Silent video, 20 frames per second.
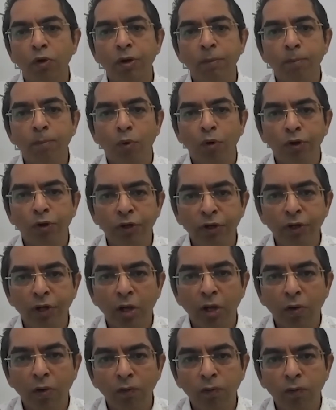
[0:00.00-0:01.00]
important
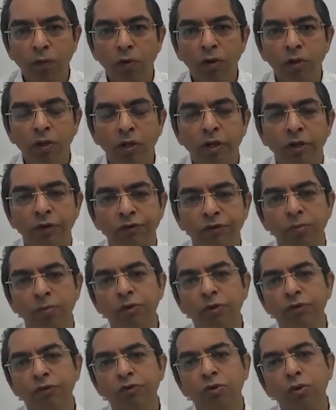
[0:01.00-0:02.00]
now for the
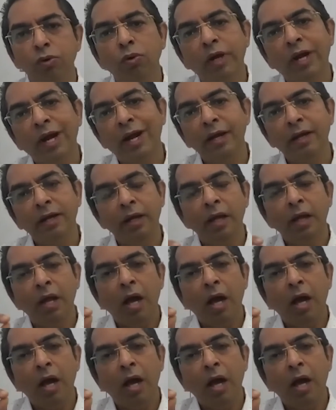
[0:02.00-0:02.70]
customers to look at